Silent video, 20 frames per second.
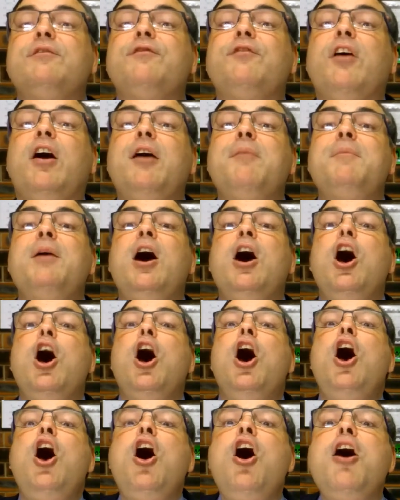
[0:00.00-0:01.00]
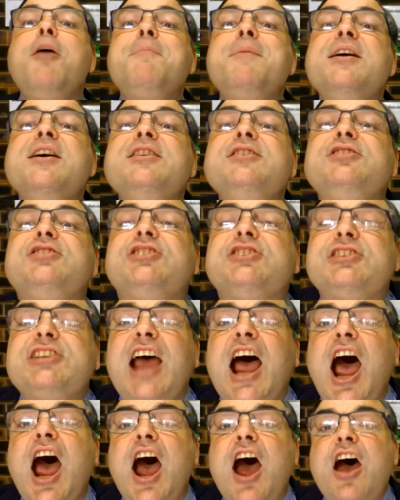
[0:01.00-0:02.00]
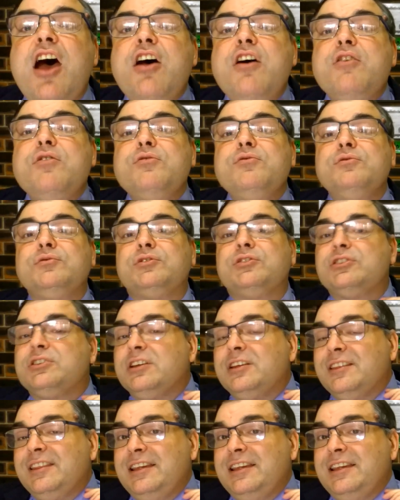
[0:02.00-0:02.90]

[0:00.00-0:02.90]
from Herman Seaux's.